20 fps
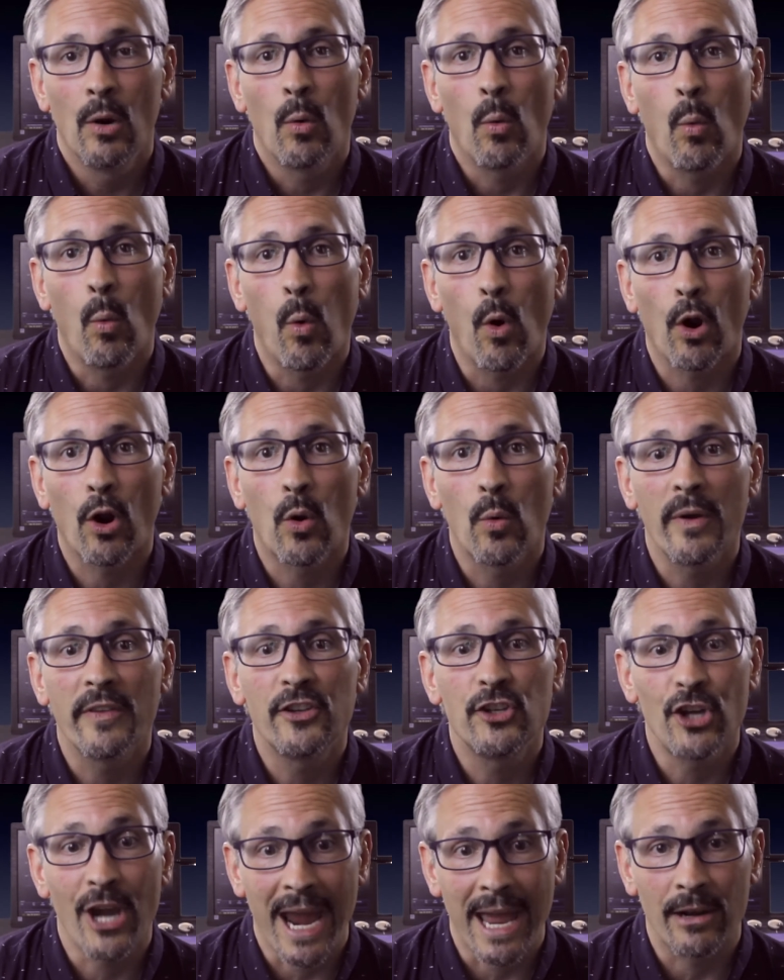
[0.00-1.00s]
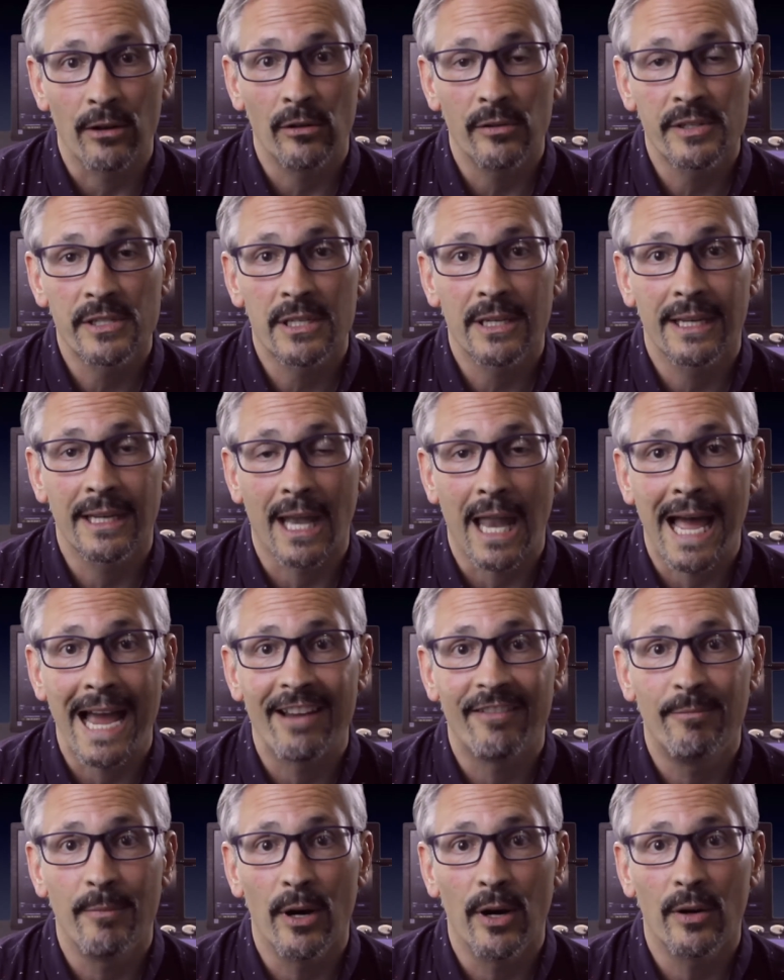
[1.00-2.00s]
work with channels in
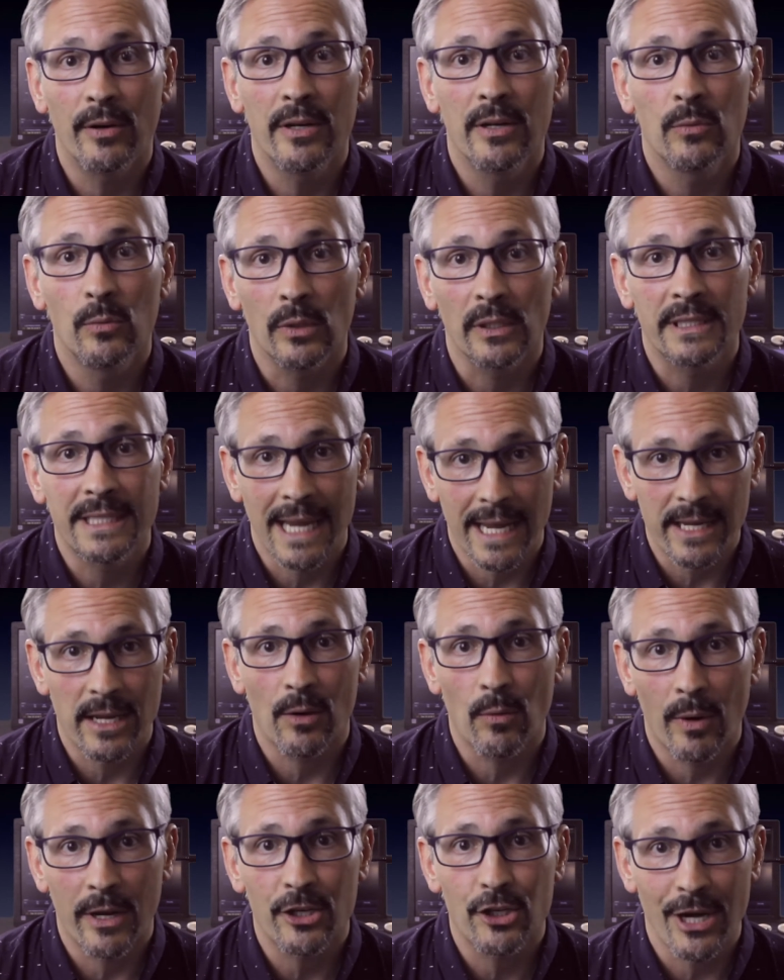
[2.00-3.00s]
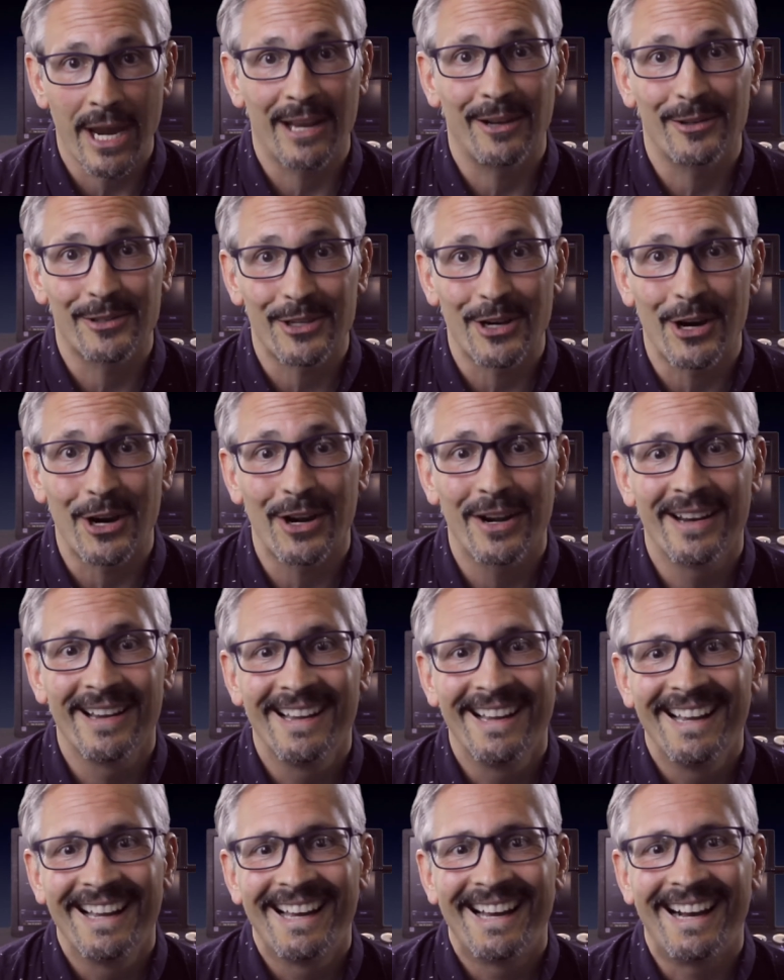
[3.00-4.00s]
live mode. We'll tell you what channels are.
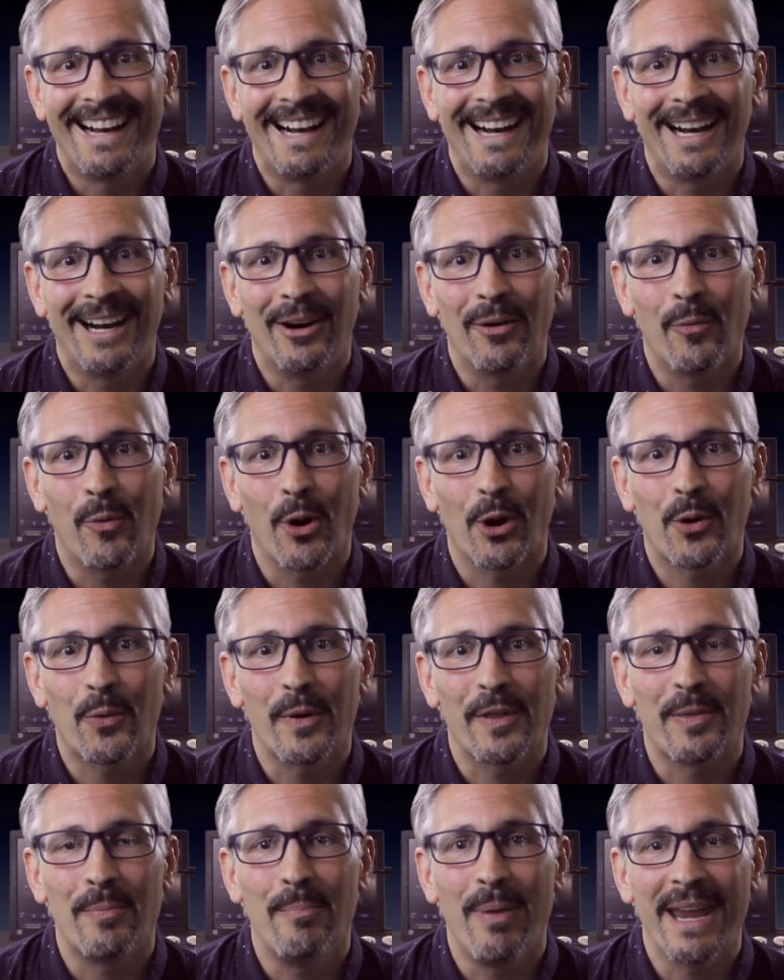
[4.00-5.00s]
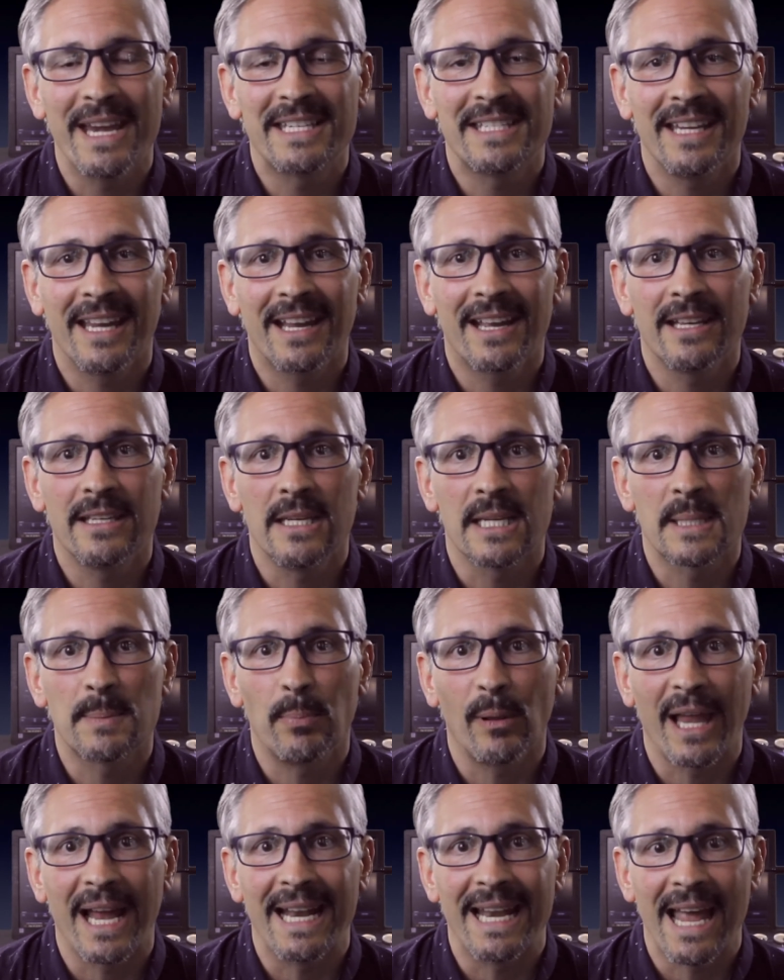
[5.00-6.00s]
Work with basic
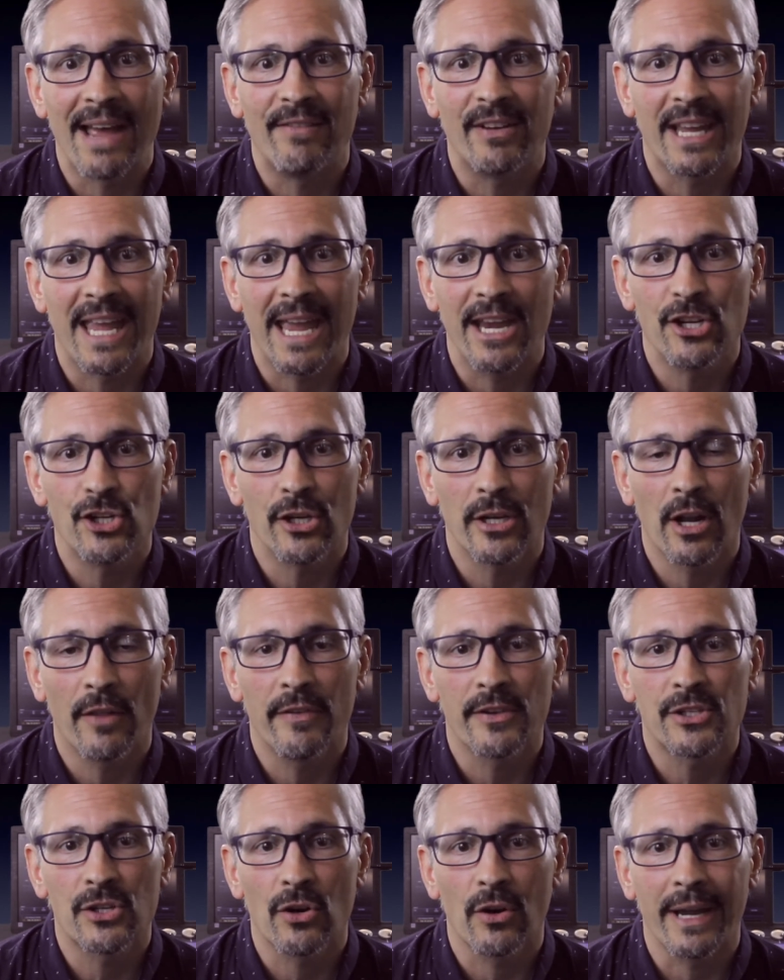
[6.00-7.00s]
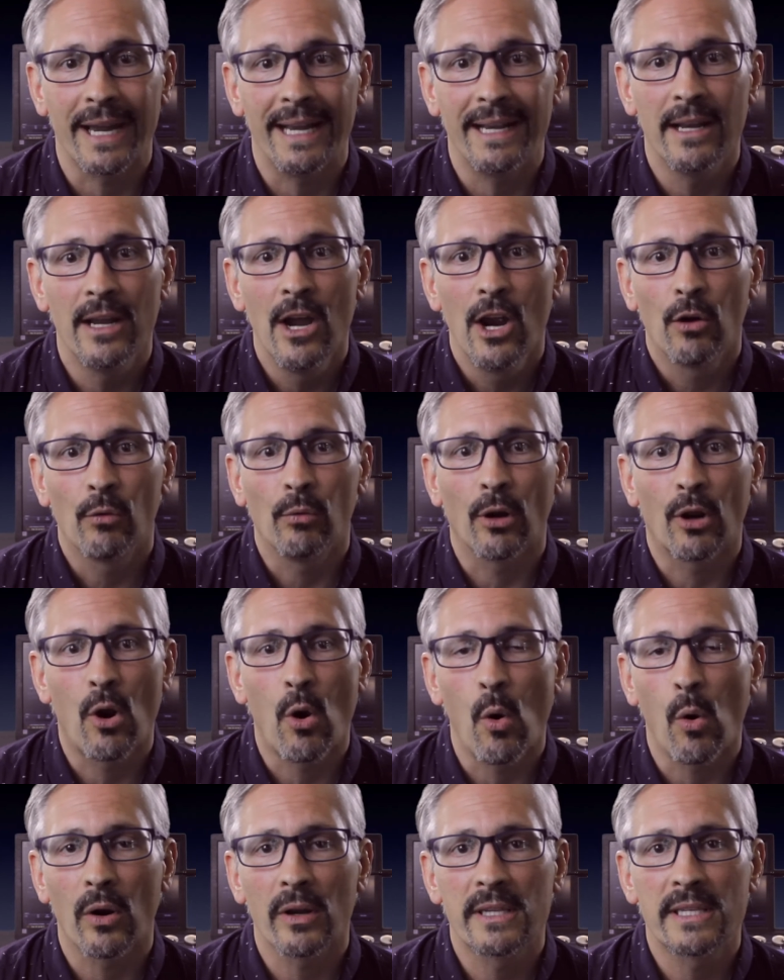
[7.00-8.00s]
display navigation on the screen,
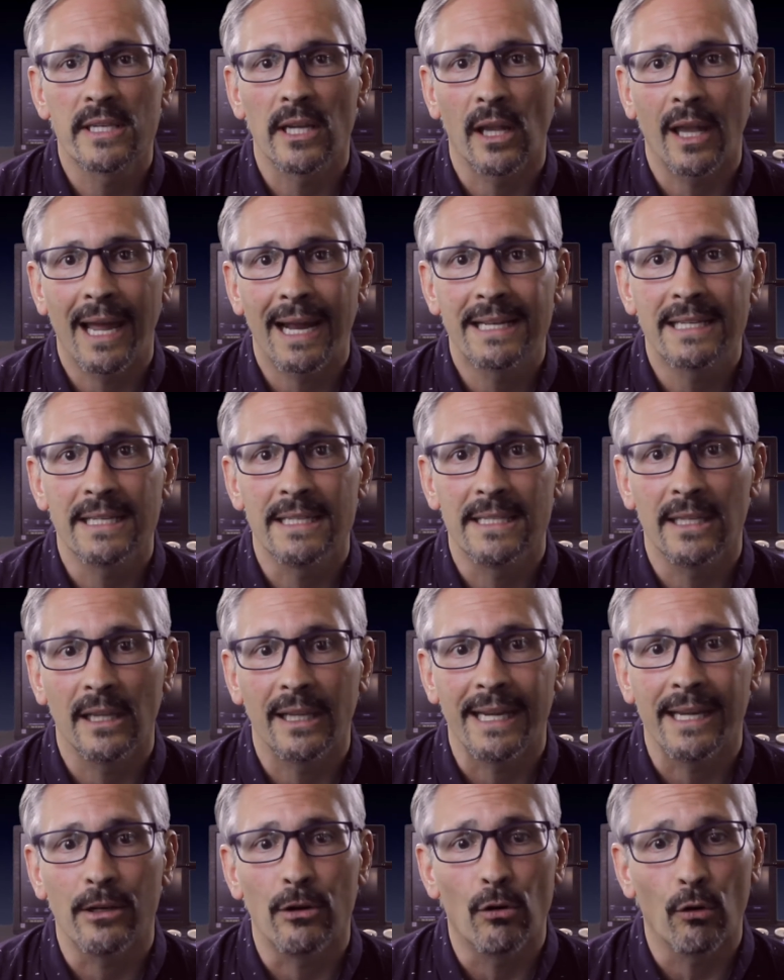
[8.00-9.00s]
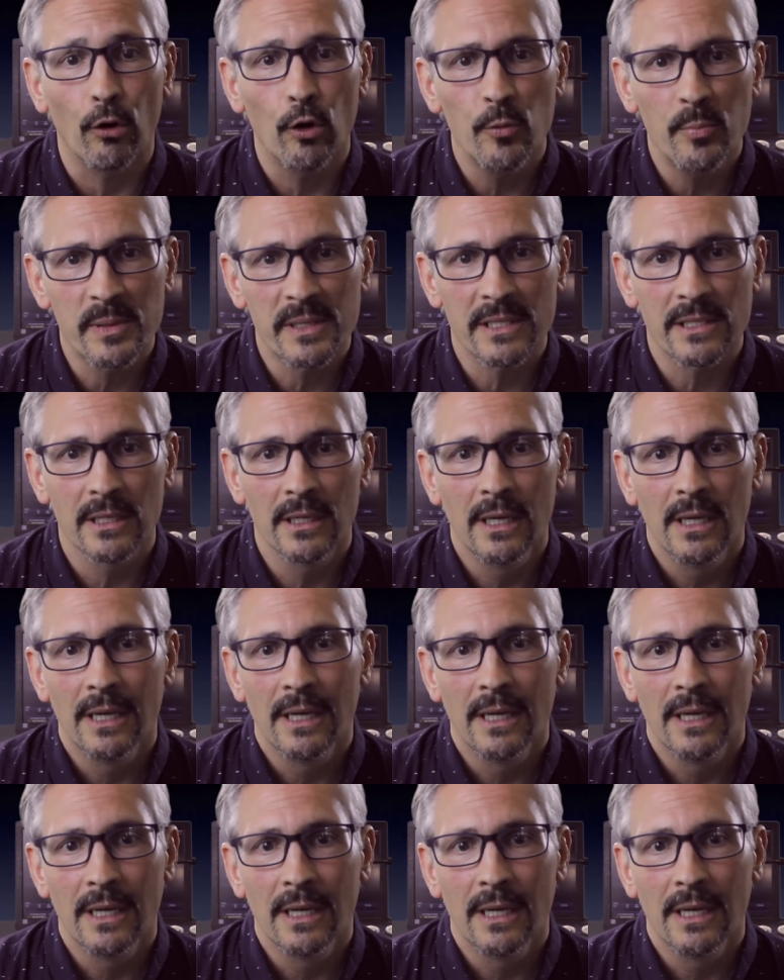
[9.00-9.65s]
record, select, and delete groups,